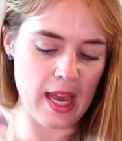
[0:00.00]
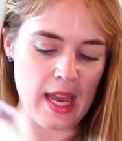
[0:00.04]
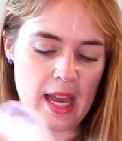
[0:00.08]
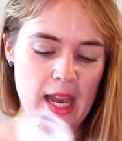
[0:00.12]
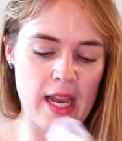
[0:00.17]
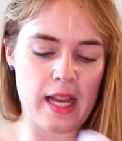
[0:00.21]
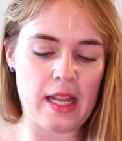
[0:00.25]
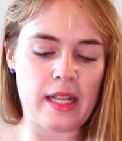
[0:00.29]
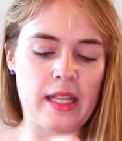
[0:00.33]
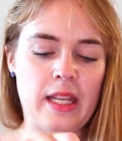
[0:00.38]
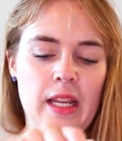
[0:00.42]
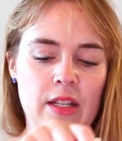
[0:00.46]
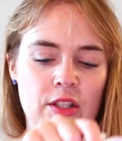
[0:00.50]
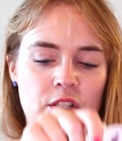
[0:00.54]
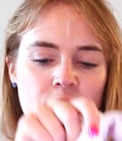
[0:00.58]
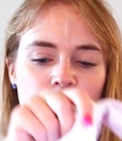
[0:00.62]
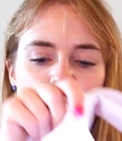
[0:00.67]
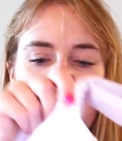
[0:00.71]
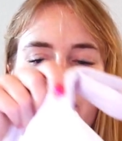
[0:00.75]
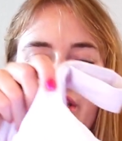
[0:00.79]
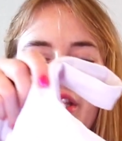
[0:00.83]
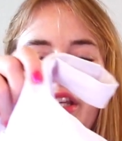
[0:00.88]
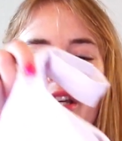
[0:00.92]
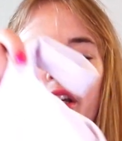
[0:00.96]
and then
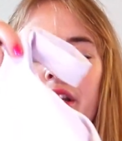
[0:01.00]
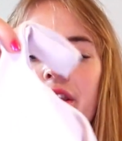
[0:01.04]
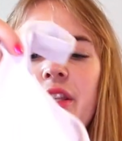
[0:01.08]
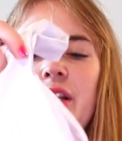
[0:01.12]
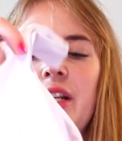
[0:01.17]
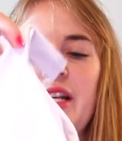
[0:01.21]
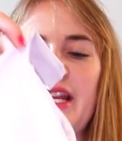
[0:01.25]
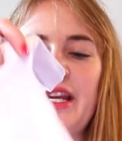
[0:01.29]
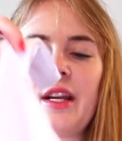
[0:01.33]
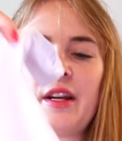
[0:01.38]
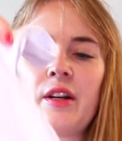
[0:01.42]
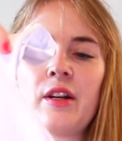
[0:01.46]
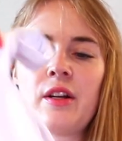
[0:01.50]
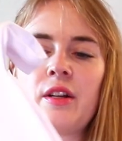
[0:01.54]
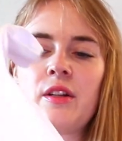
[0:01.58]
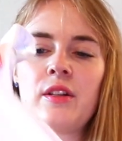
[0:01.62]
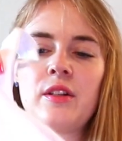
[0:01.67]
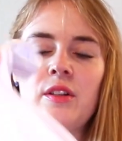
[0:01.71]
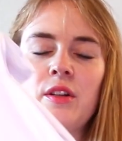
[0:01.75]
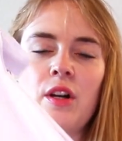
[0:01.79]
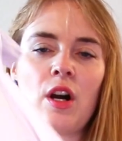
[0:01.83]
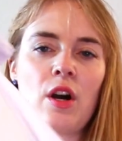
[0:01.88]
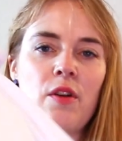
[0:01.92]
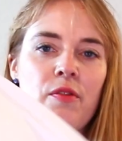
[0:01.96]
just the layer
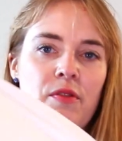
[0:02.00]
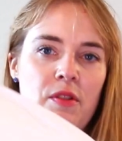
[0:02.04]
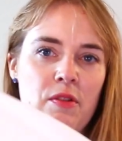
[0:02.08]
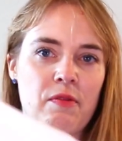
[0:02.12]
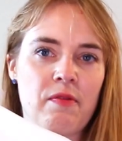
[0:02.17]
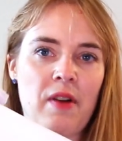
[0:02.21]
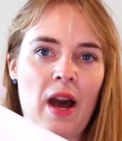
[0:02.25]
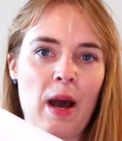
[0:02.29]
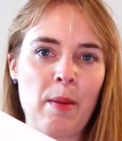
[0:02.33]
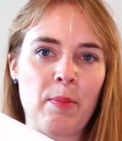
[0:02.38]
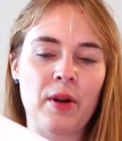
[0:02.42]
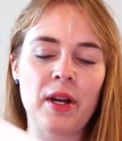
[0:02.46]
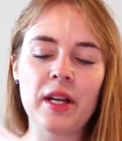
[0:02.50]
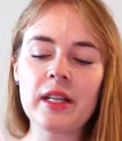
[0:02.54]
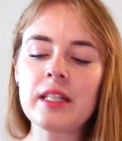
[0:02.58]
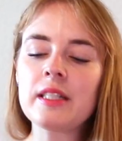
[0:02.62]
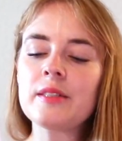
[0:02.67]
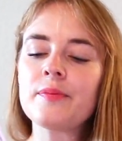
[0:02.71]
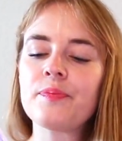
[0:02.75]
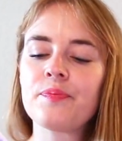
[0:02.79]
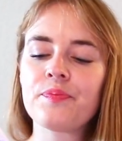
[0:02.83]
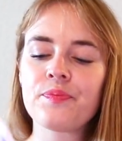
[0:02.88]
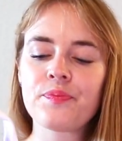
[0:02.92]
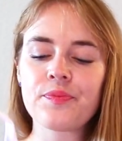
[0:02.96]
of the
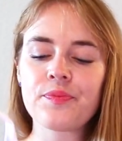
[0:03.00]
fabric.